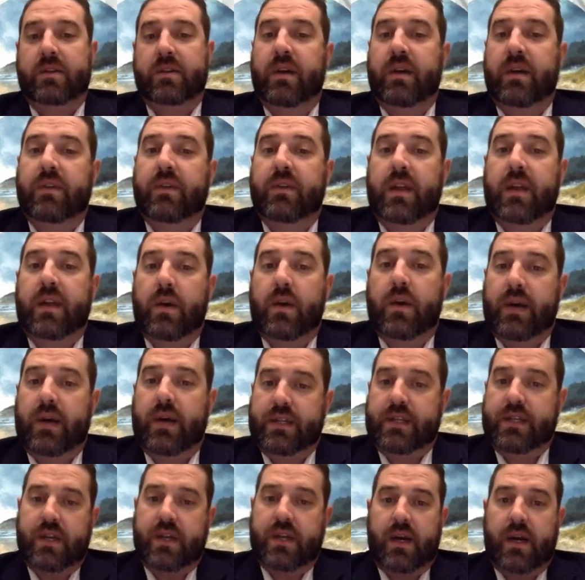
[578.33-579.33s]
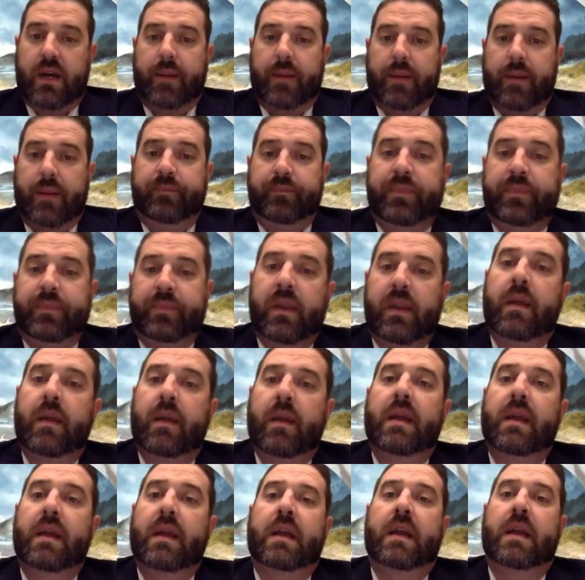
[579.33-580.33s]
is a quick video I shot.
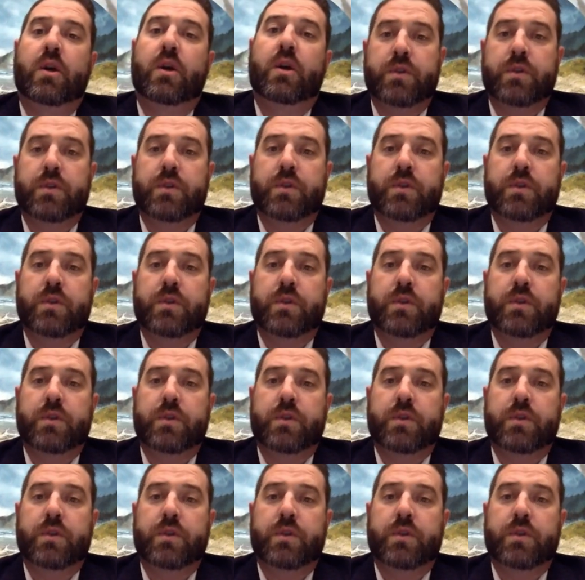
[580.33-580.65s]
It